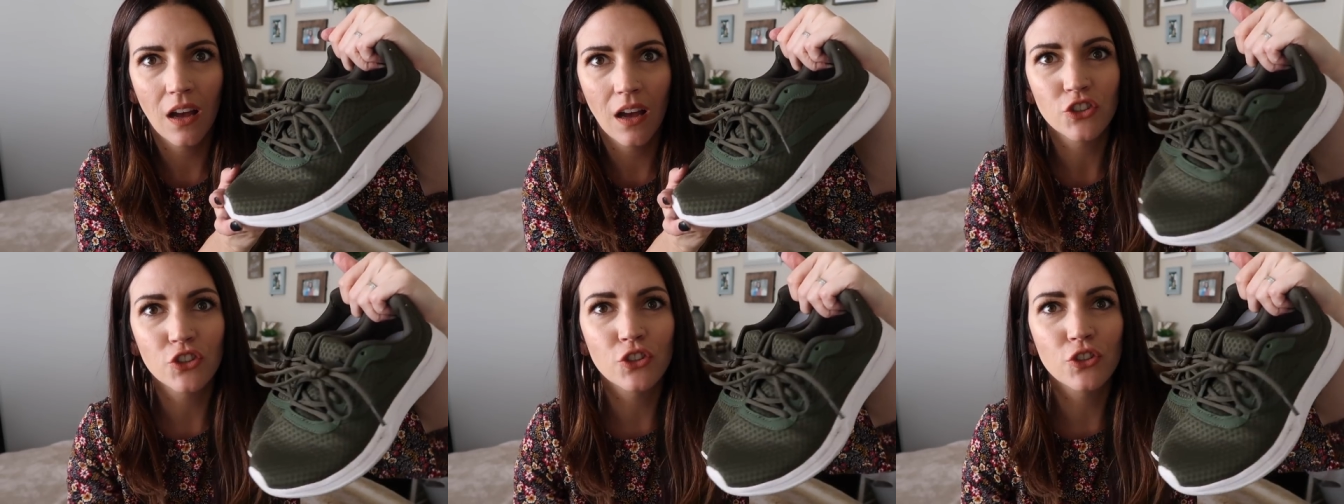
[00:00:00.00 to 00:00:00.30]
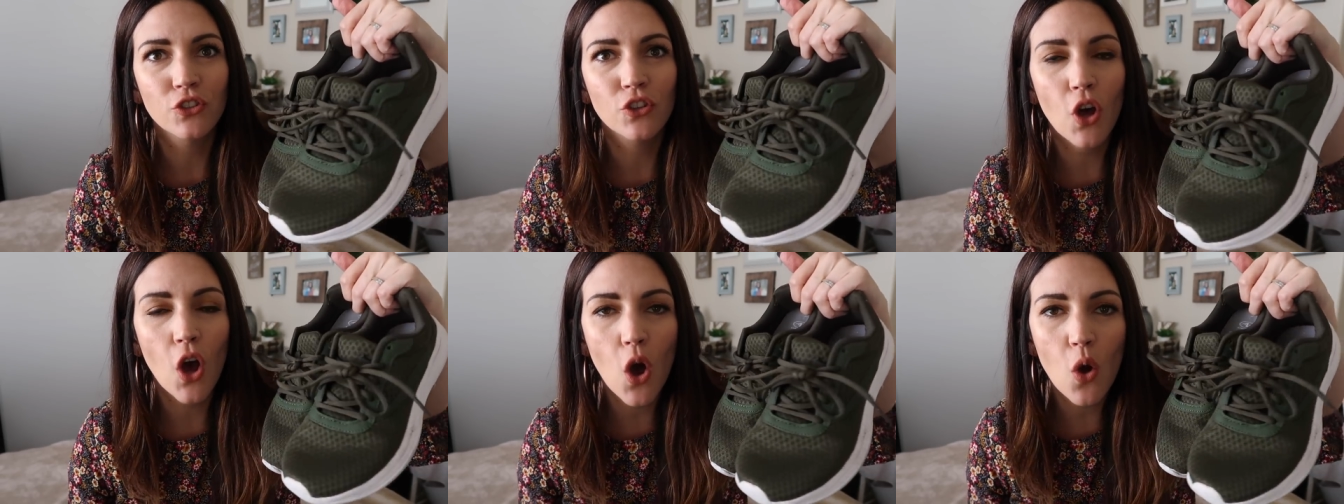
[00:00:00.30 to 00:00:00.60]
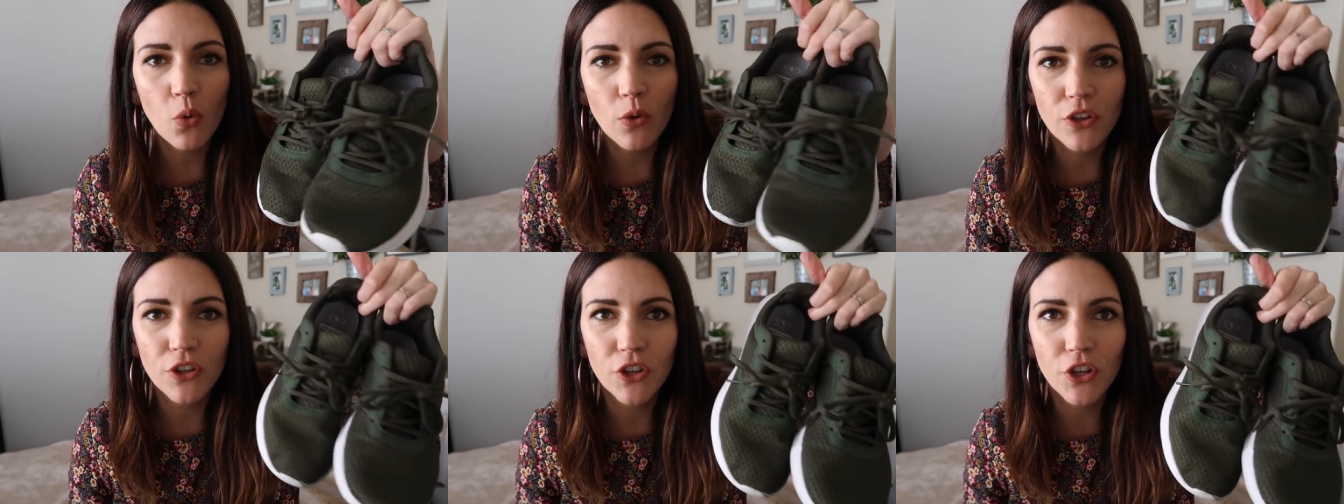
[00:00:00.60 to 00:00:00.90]

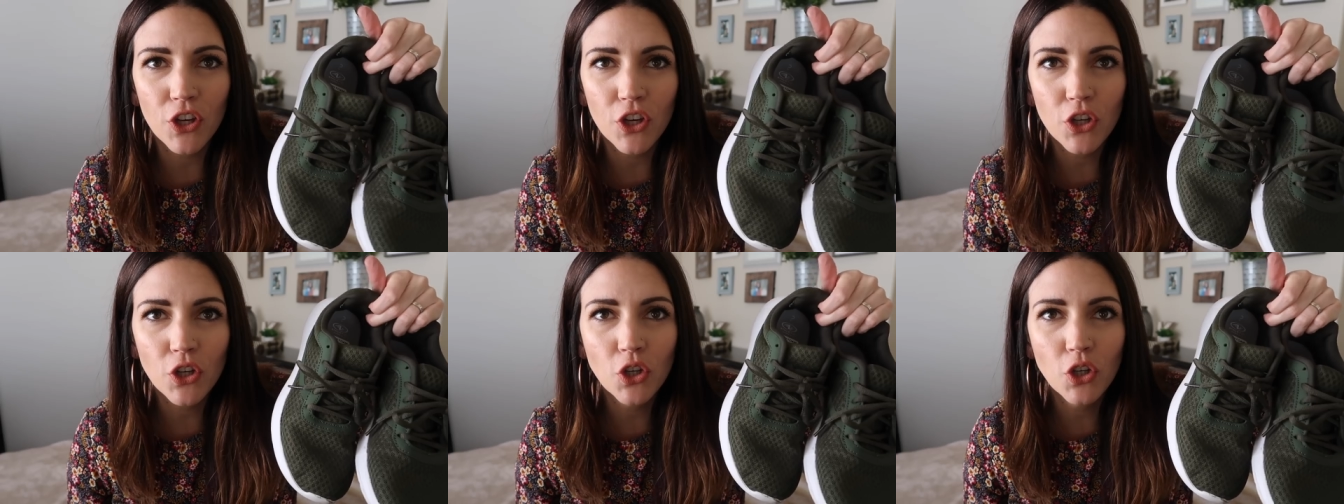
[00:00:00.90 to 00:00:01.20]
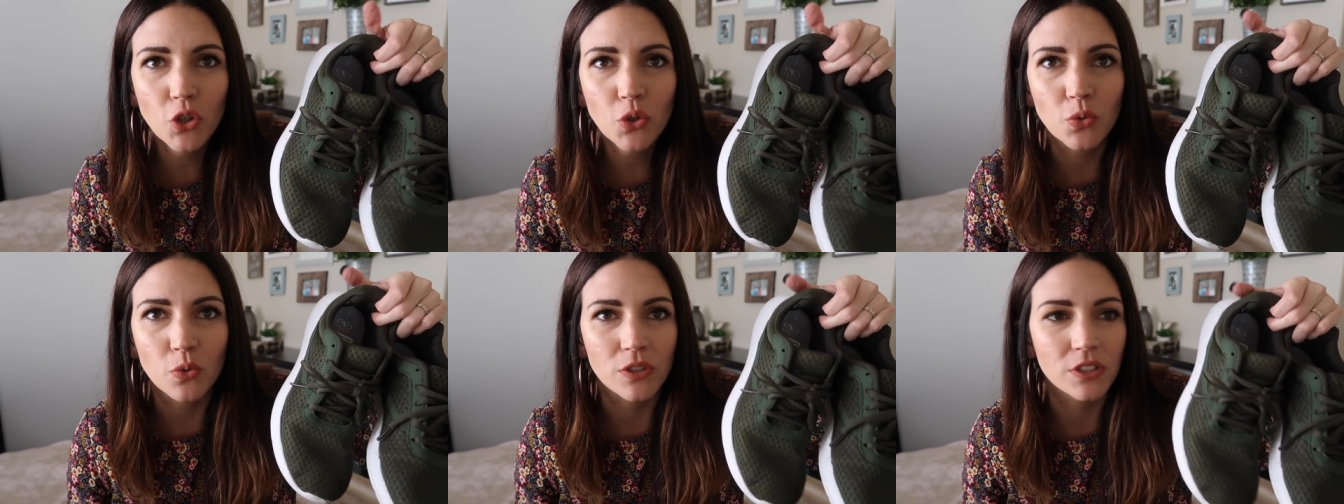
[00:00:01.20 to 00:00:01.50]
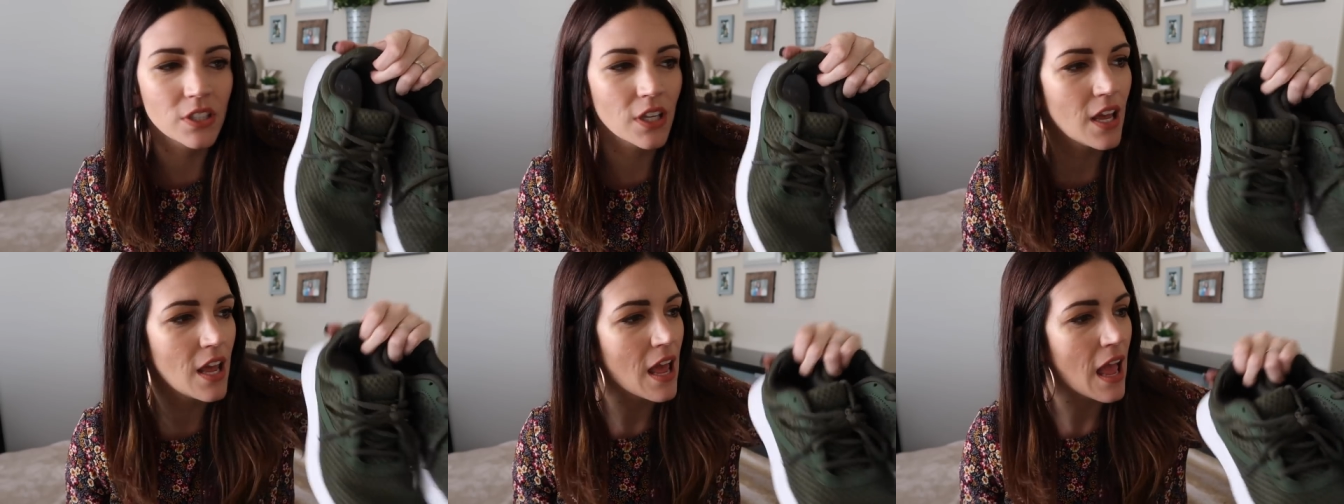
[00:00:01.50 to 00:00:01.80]
so
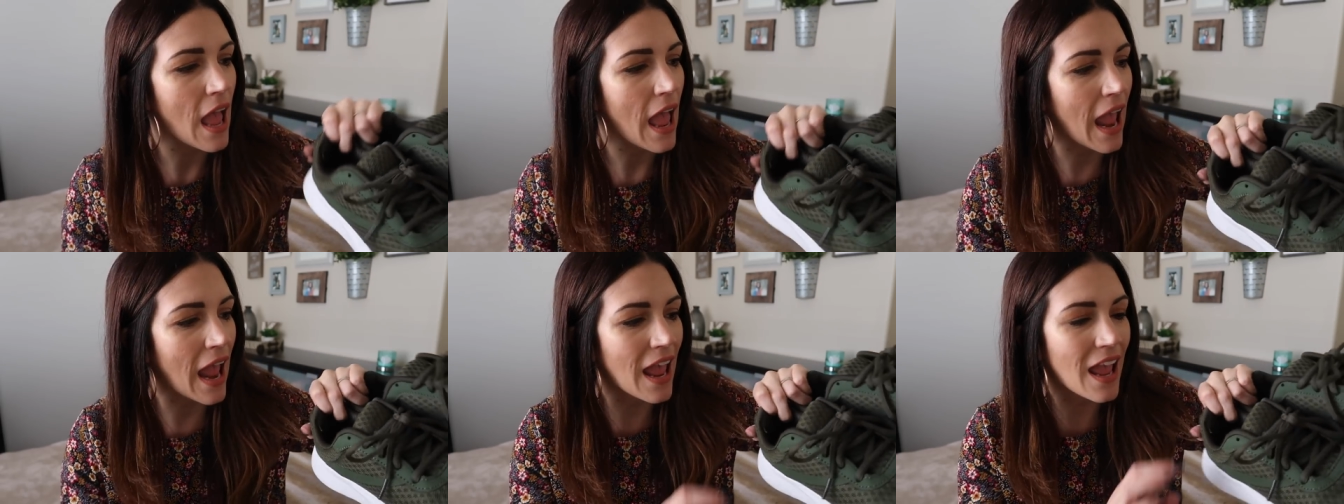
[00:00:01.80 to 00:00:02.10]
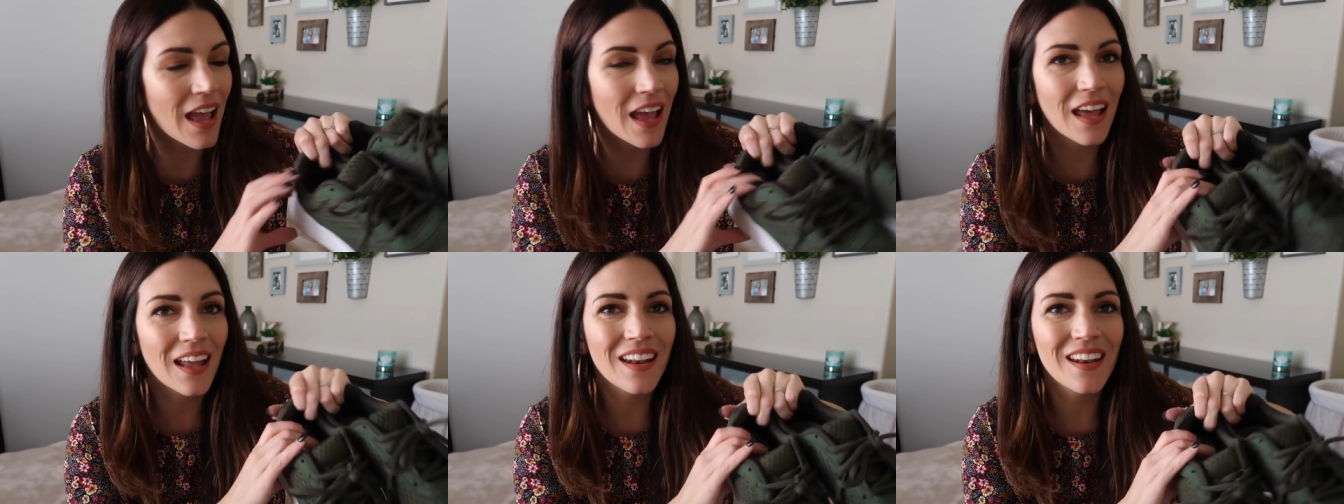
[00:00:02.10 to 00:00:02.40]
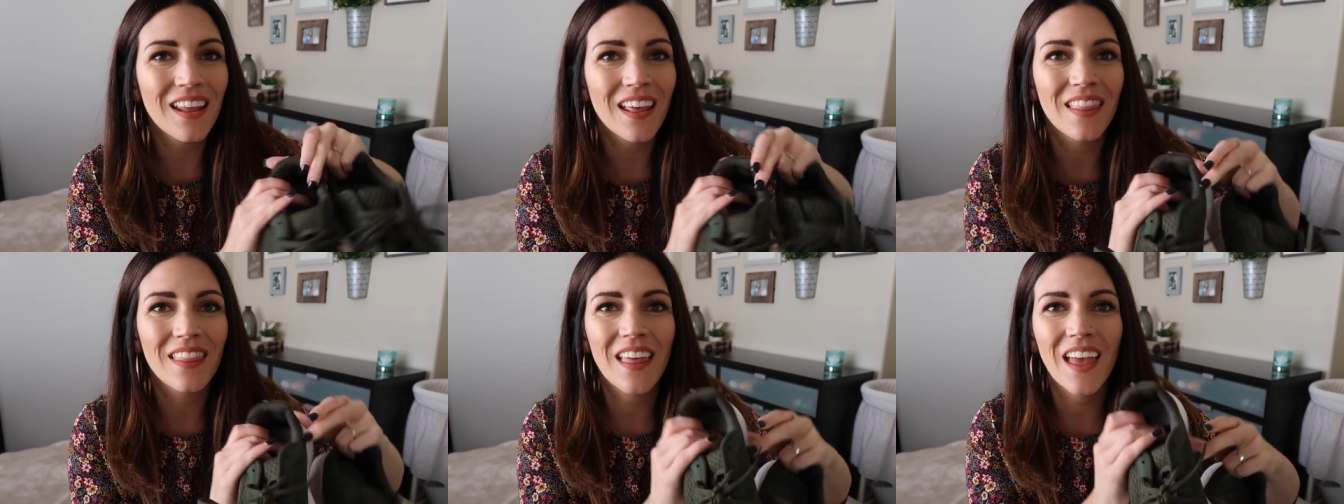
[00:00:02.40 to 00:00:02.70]
cute! And